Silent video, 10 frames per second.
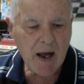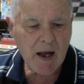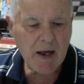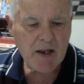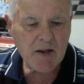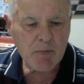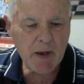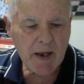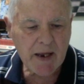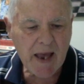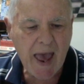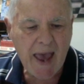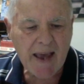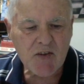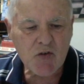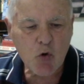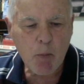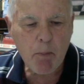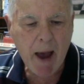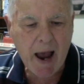it's playing Axel,
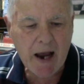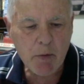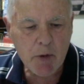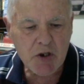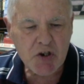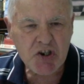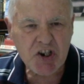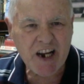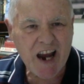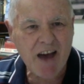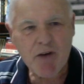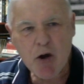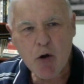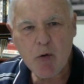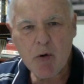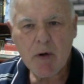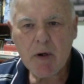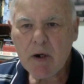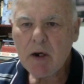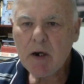Bachman, SCHIAVO.
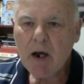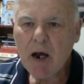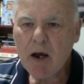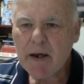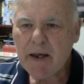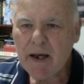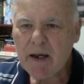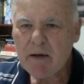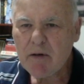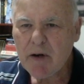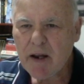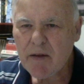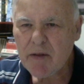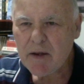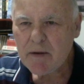Okay, radio there.